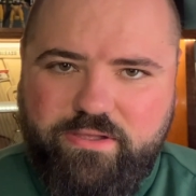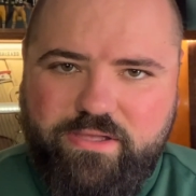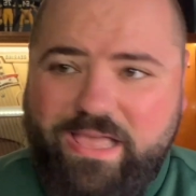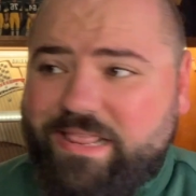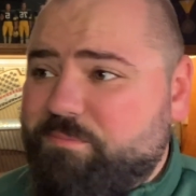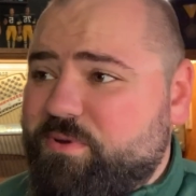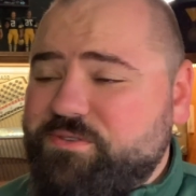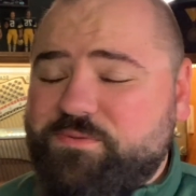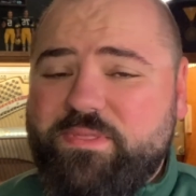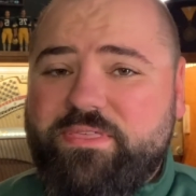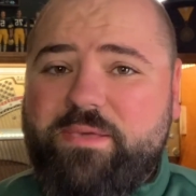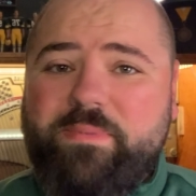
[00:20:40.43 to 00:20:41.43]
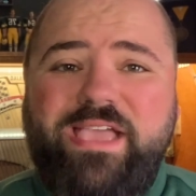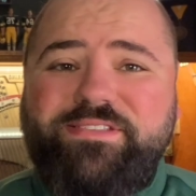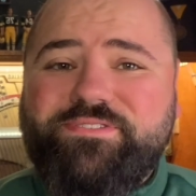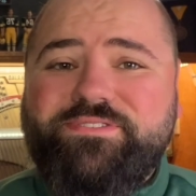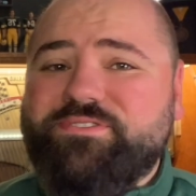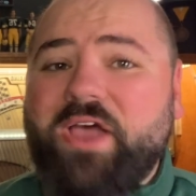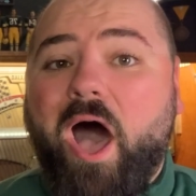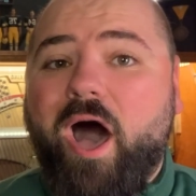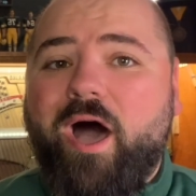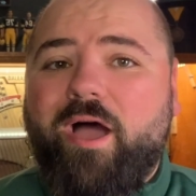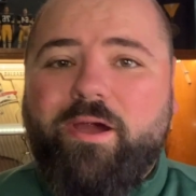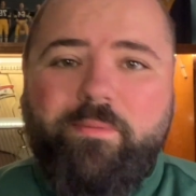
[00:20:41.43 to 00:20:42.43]
And he brings with him a star
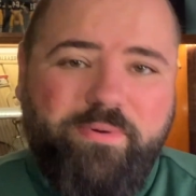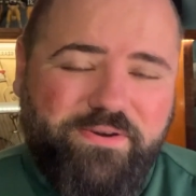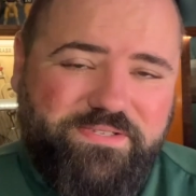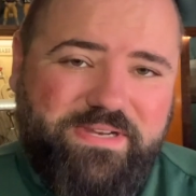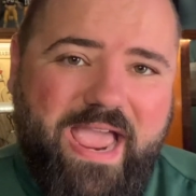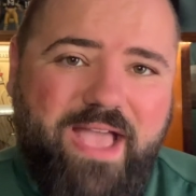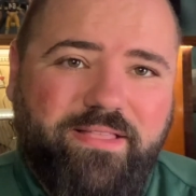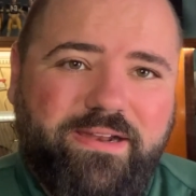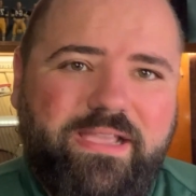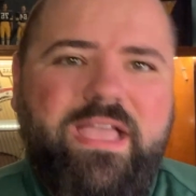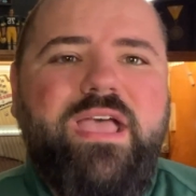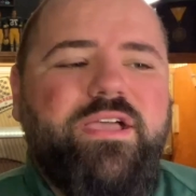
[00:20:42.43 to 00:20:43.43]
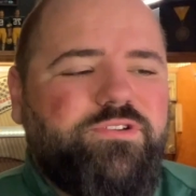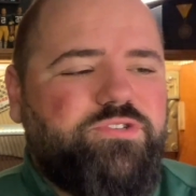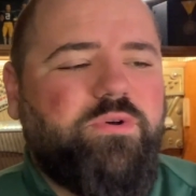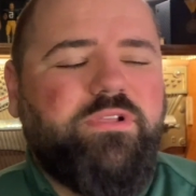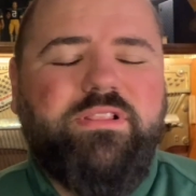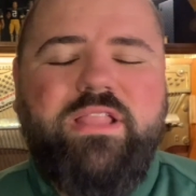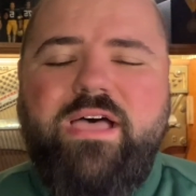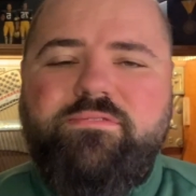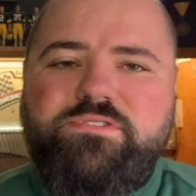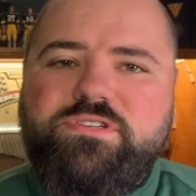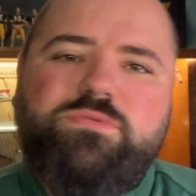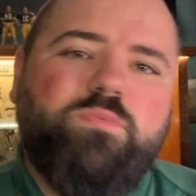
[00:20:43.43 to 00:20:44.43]
personality. Jordan
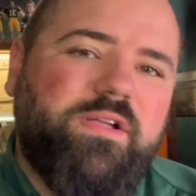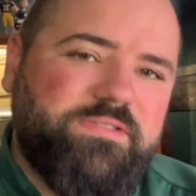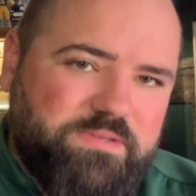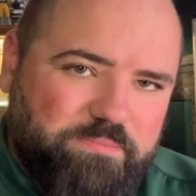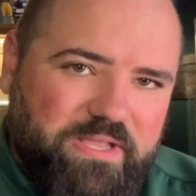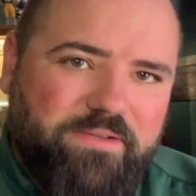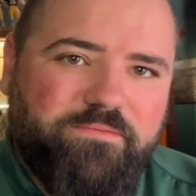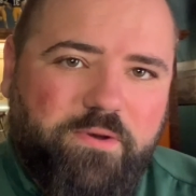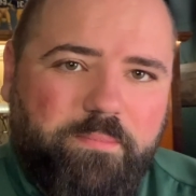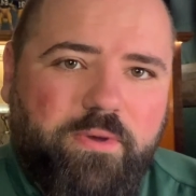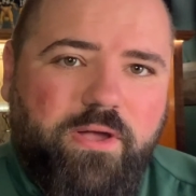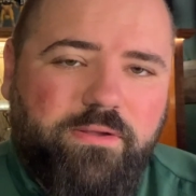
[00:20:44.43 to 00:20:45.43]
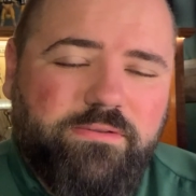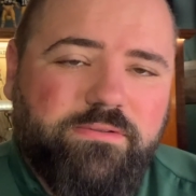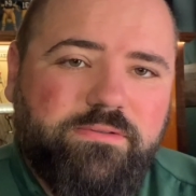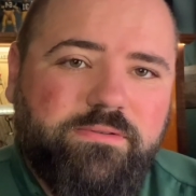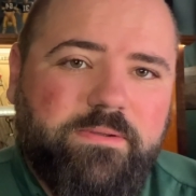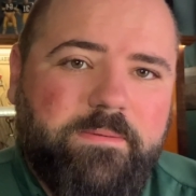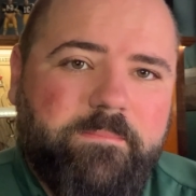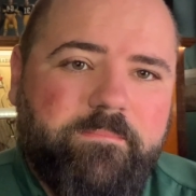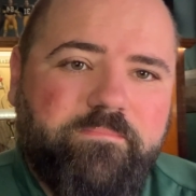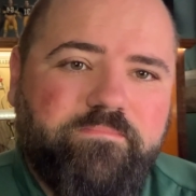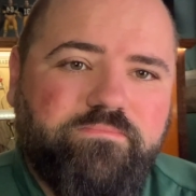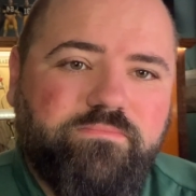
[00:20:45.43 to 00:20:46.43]
Love just wants to play football,
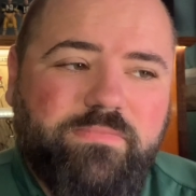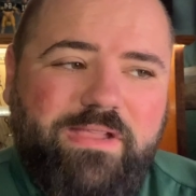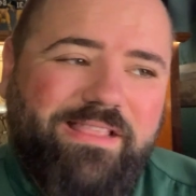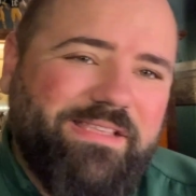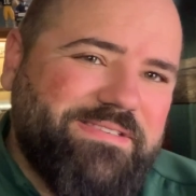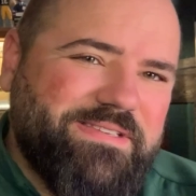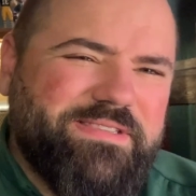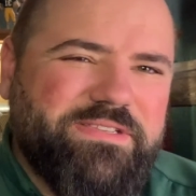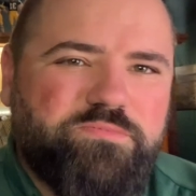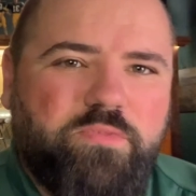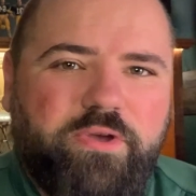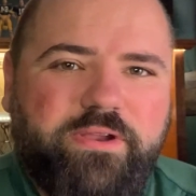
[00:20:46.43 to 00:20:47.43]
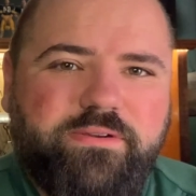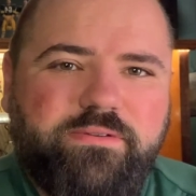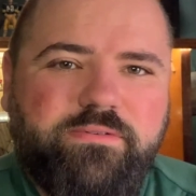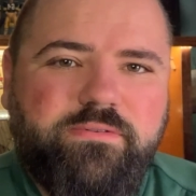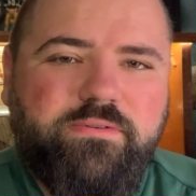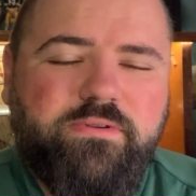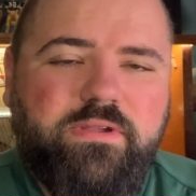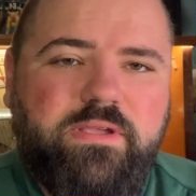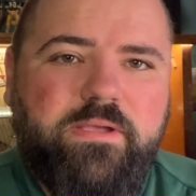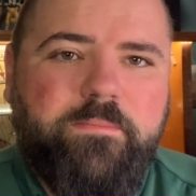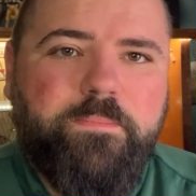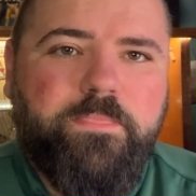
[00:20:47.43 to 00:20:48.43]
at least at this point.
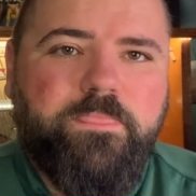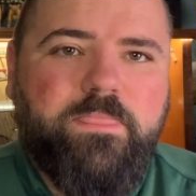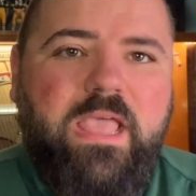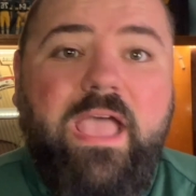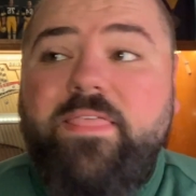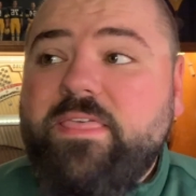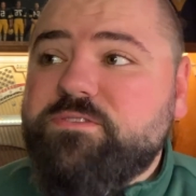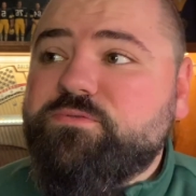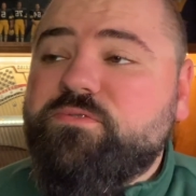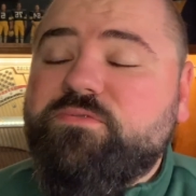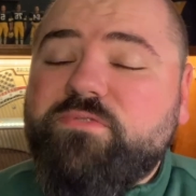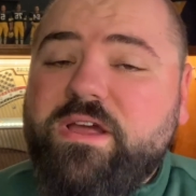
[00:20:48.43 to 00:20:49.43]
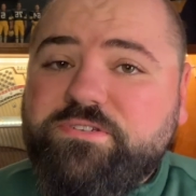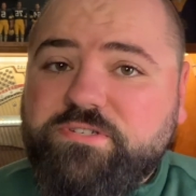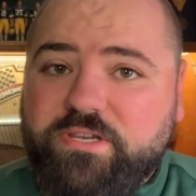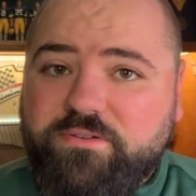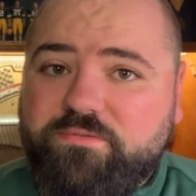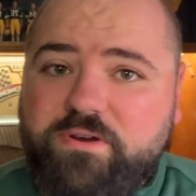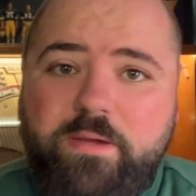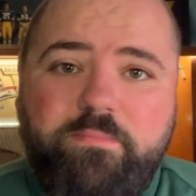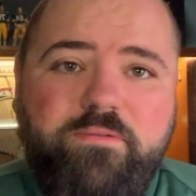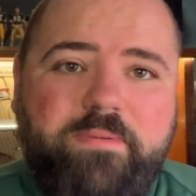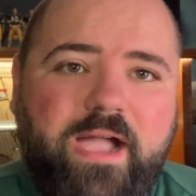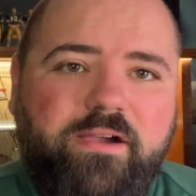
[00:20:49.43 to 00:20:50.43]
And that's refreshing for a number
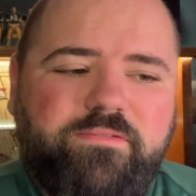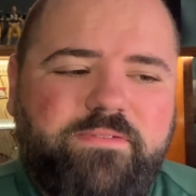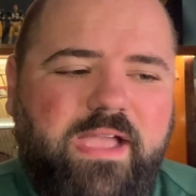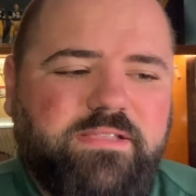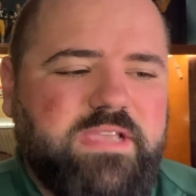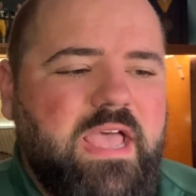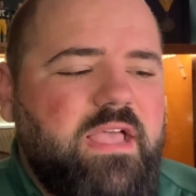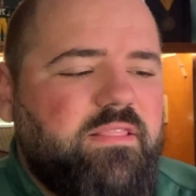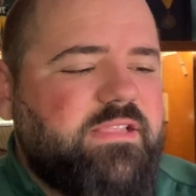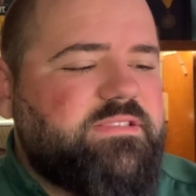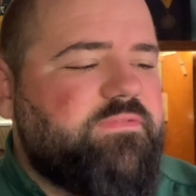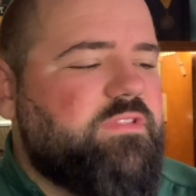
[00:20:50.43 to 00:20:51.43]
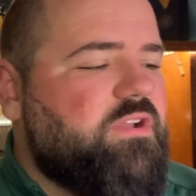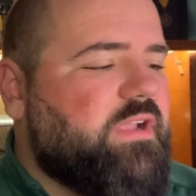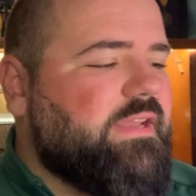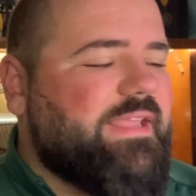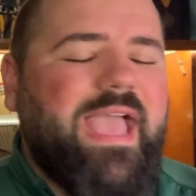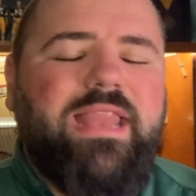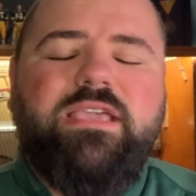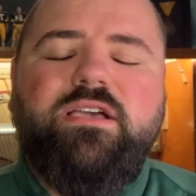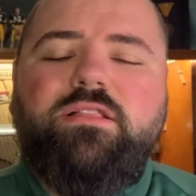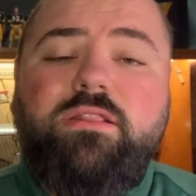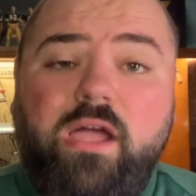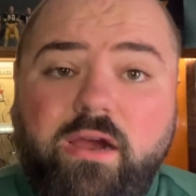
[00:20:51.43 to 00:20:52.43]
of Packer fans. Let's even look at Kenny
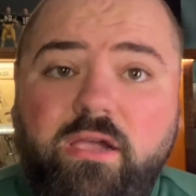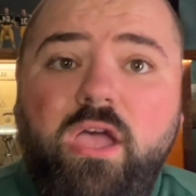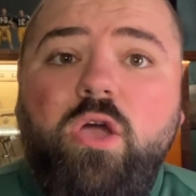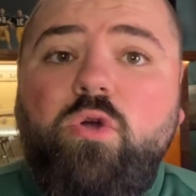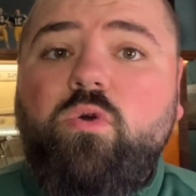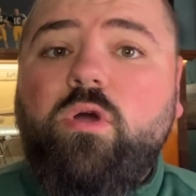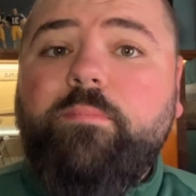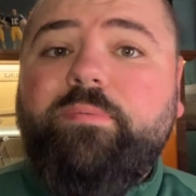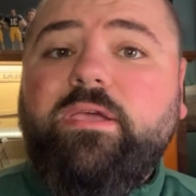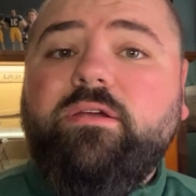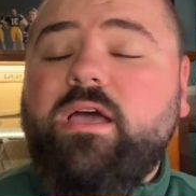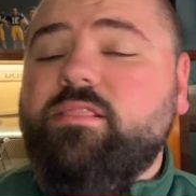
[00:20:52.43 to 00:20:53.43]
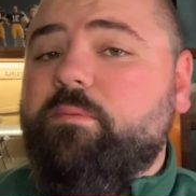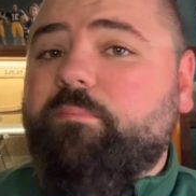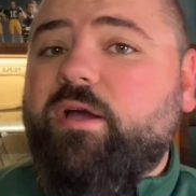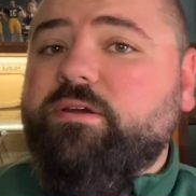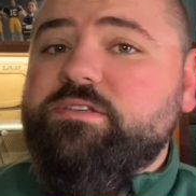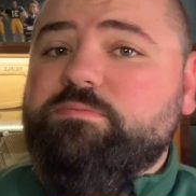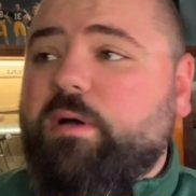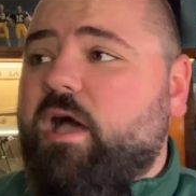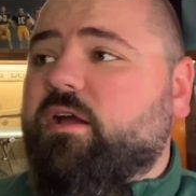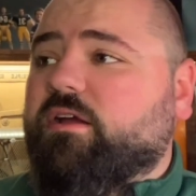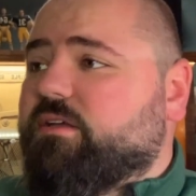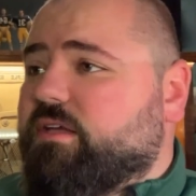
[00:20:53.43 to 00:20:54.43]
Clark, who appeared on Lombardi's
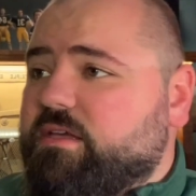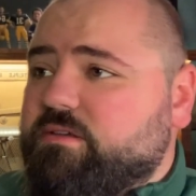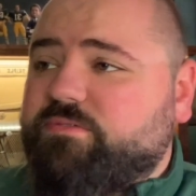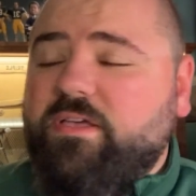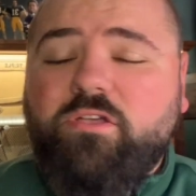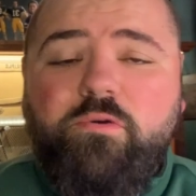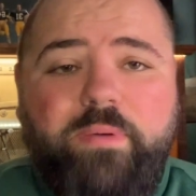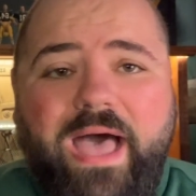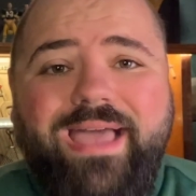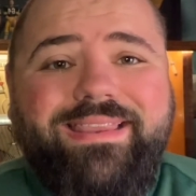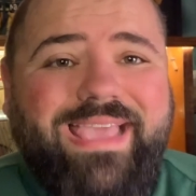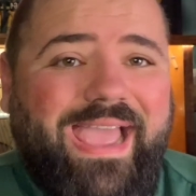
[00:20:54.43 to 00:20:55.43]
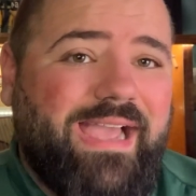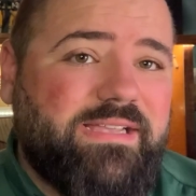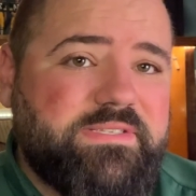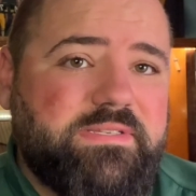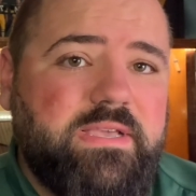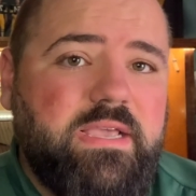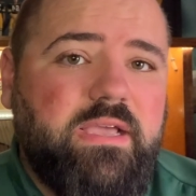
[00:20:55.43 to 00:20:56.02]
Bar, a fellow podcast,